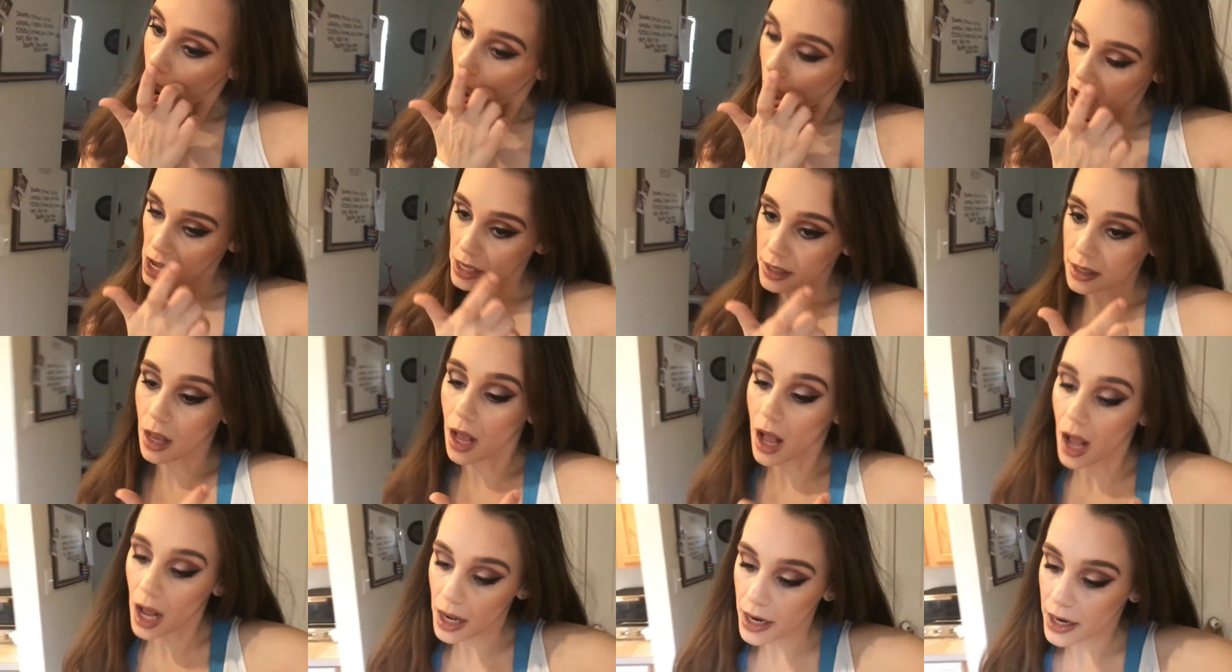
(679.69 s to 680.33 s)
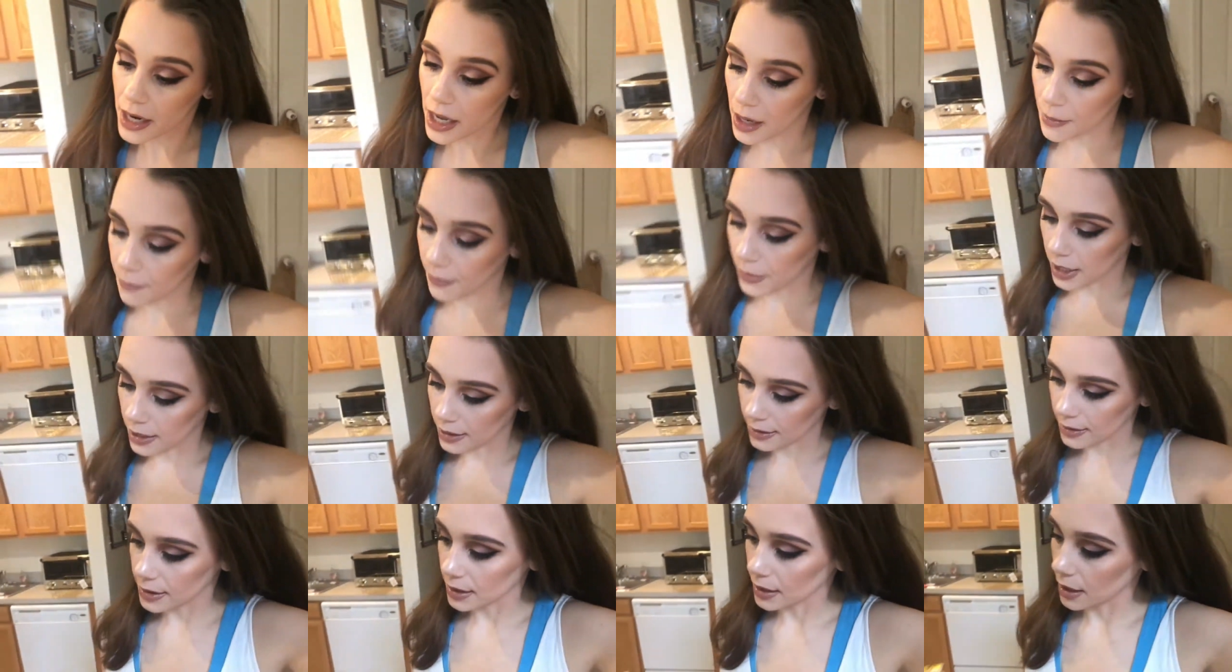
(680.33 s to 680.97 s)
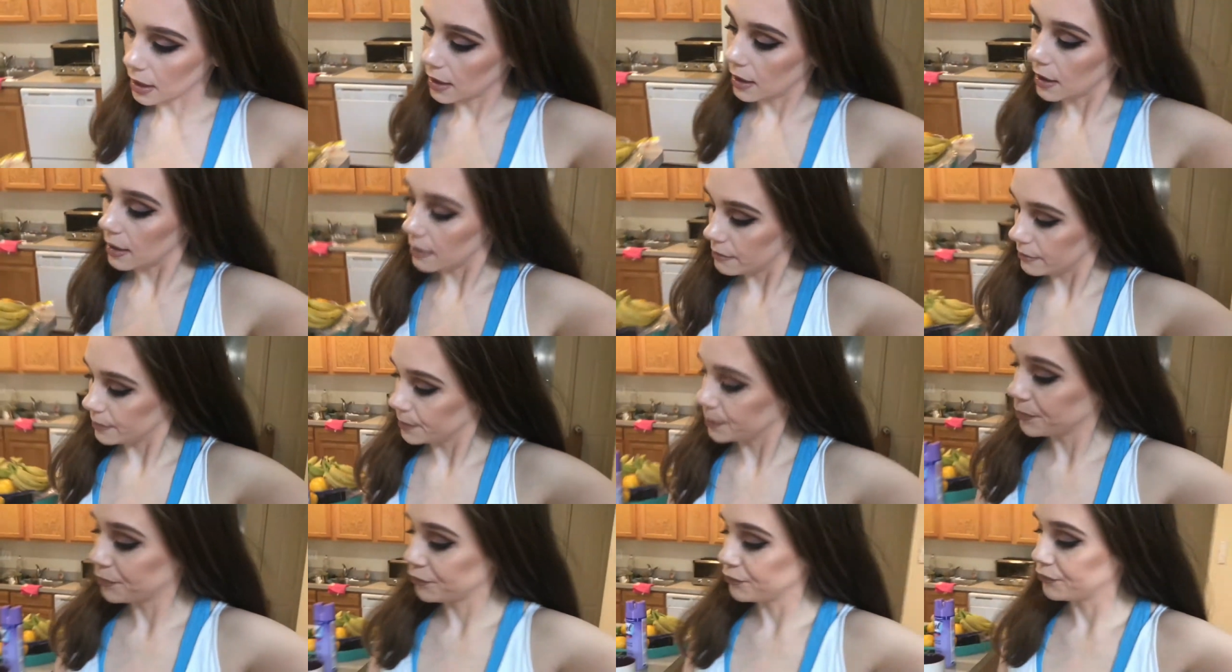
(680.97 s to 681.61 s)
It's a hot damn mess.
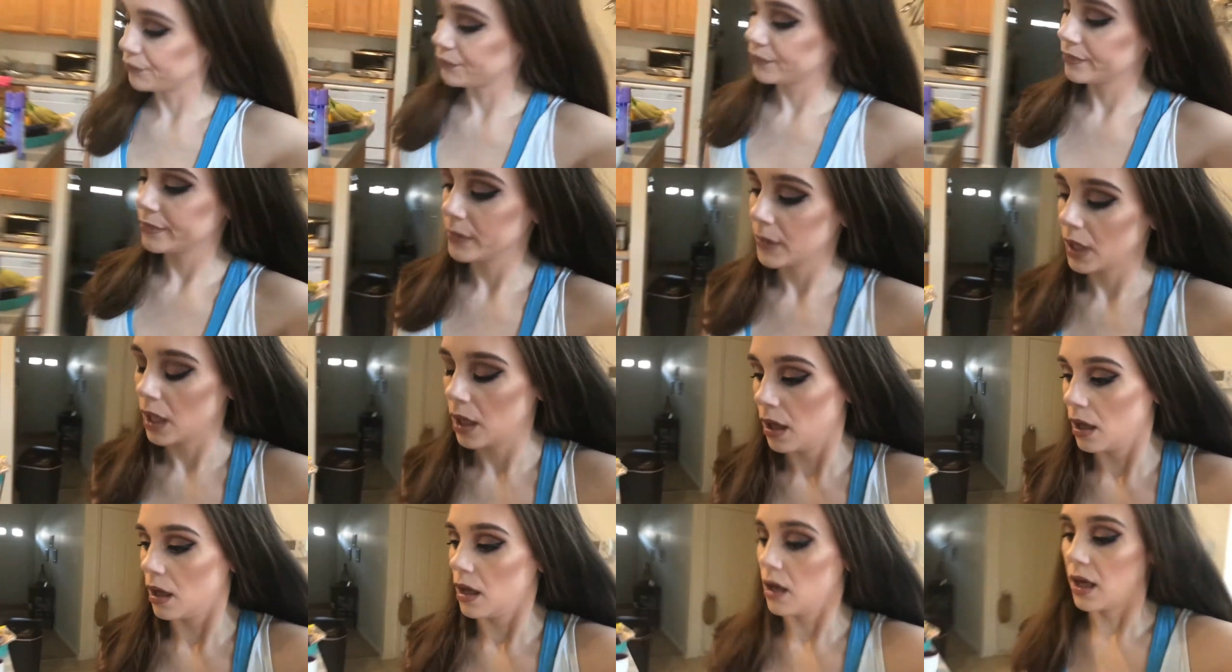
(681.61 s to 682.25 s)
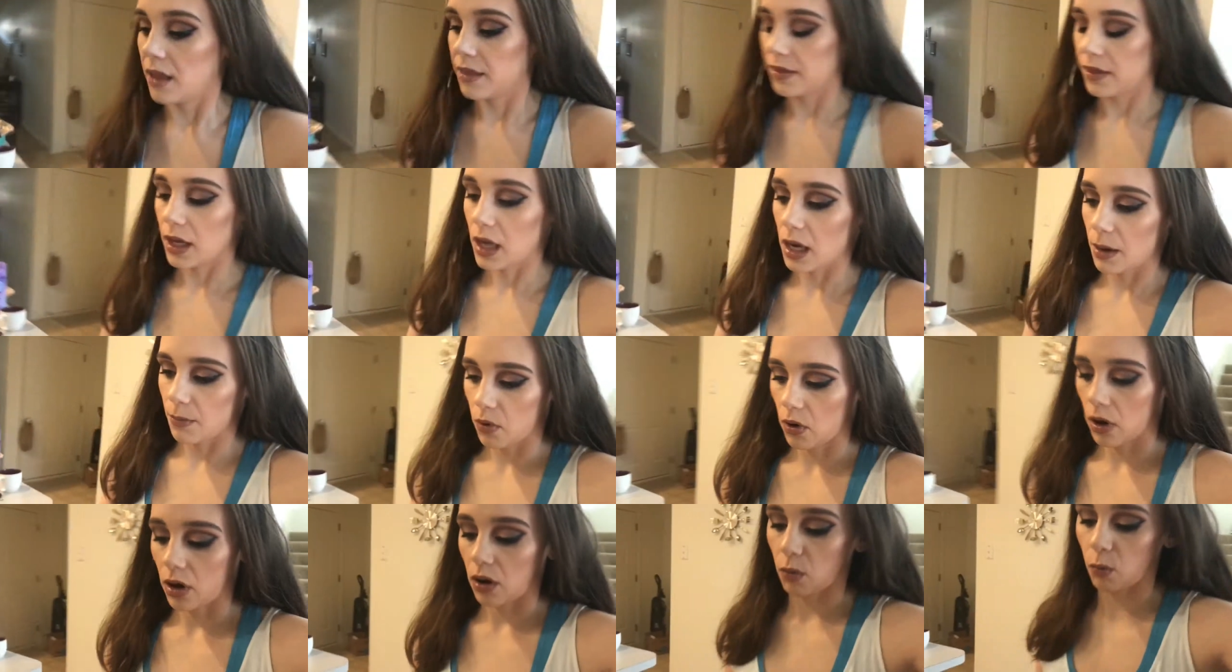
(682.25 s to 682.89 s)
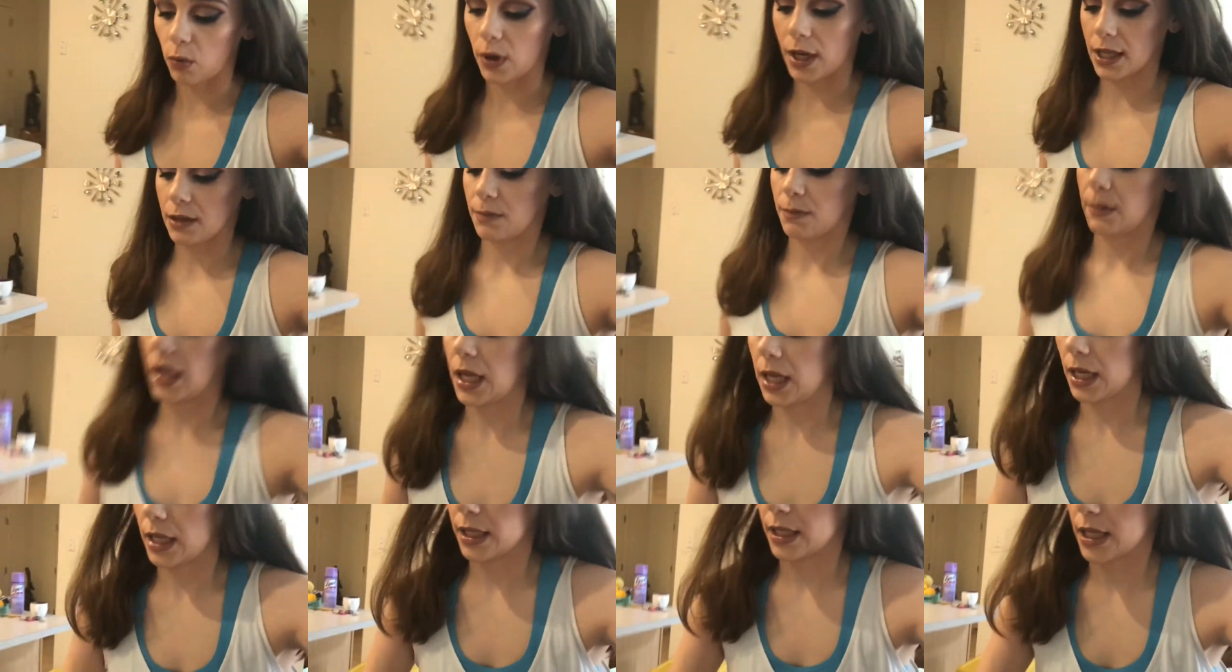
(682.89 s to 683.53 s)
Um, think I brought it with
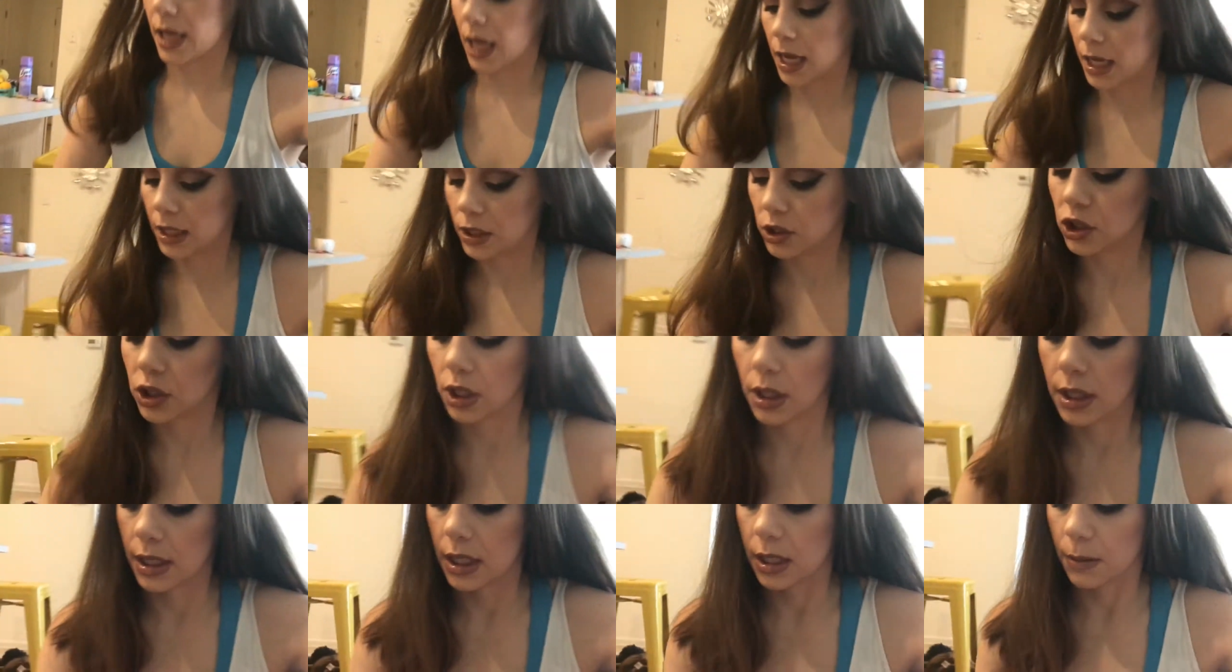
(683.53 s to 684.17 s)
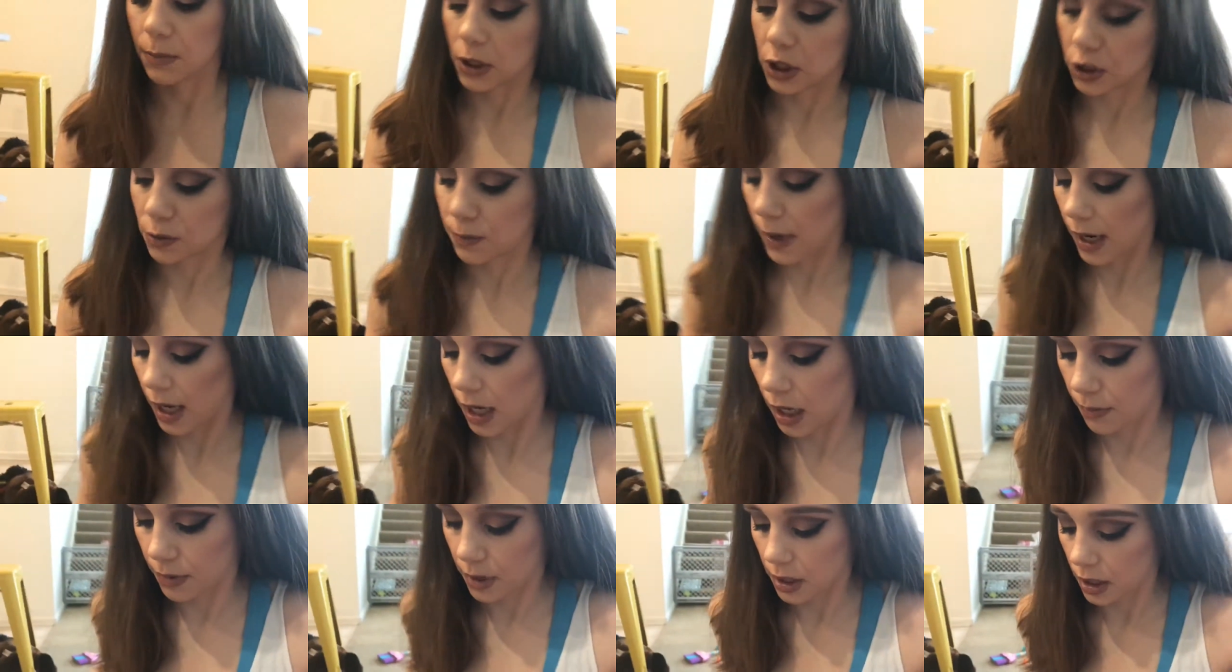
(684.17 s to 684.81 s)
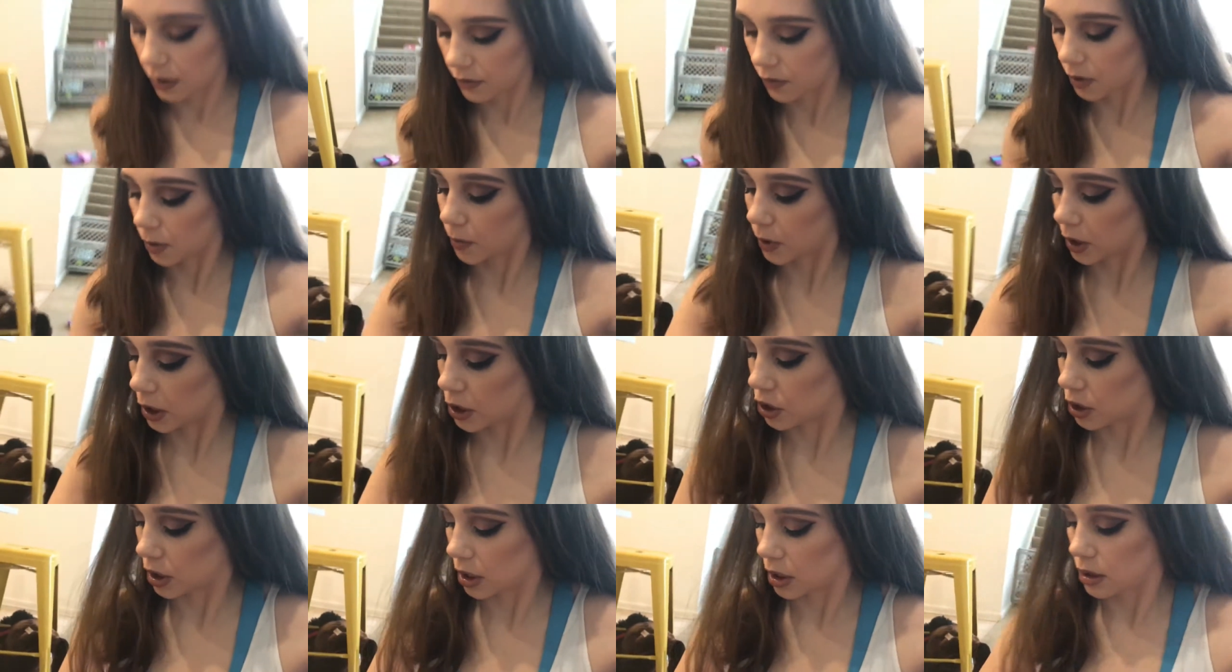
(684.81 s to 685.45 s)
me in intentions to brush my hair, but then never
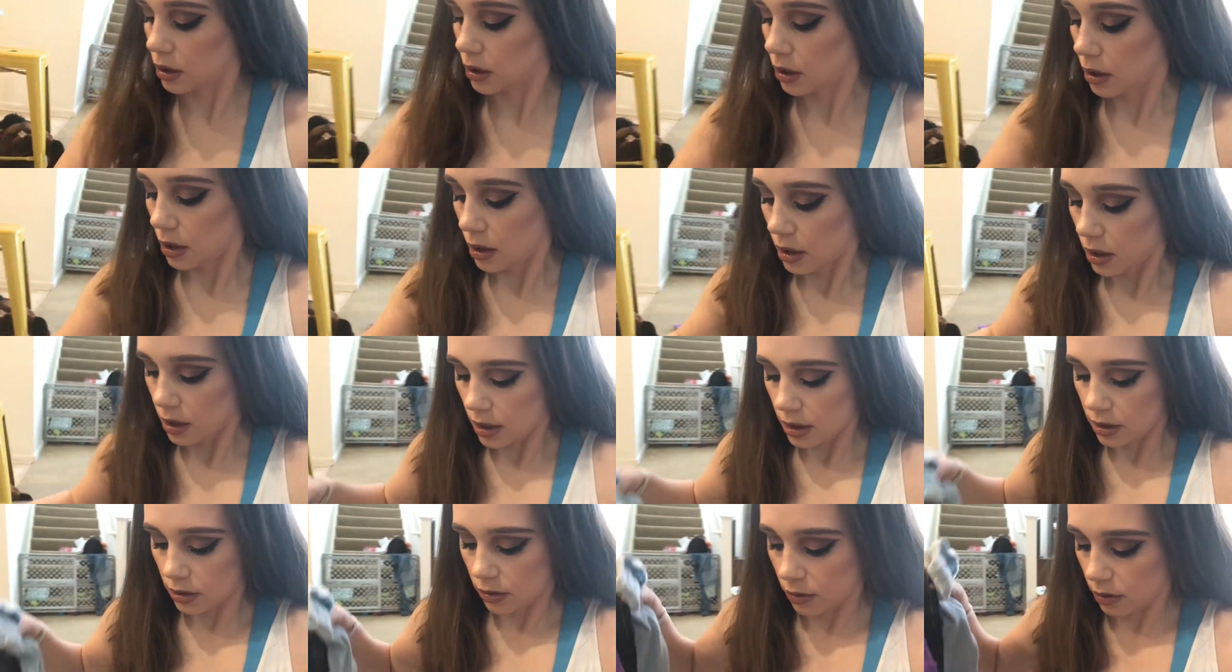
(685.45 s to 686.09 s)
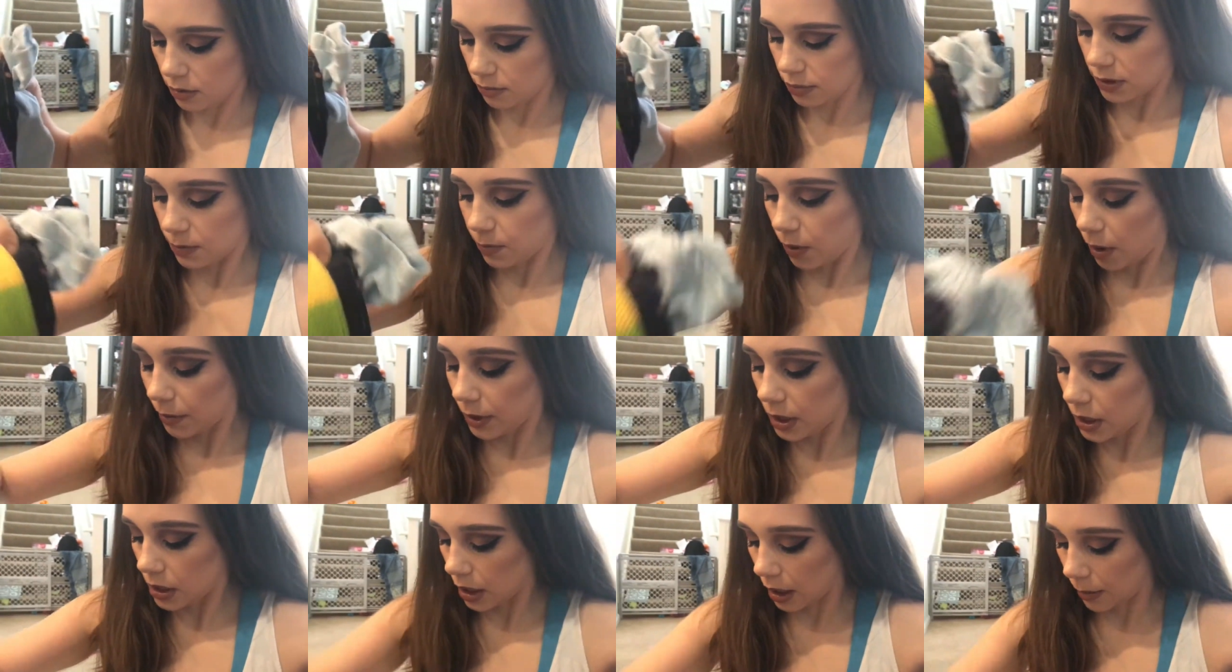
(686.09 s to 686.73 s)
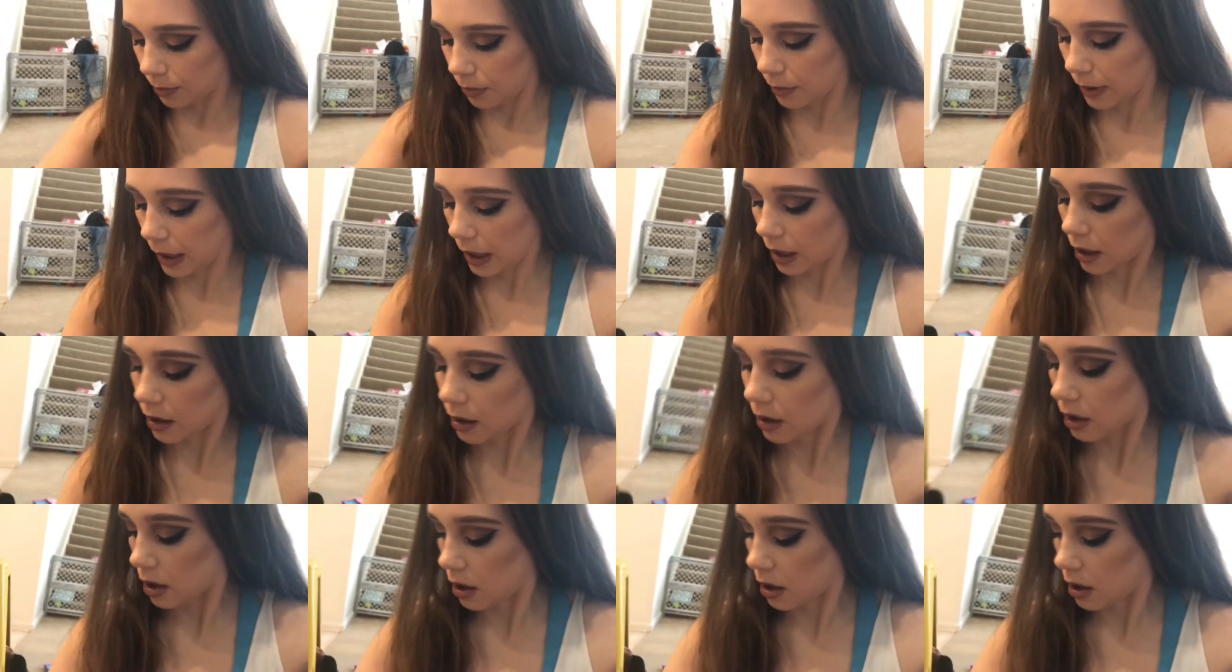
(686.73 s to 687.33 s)
brushed it. So it's probably in the diaper bag.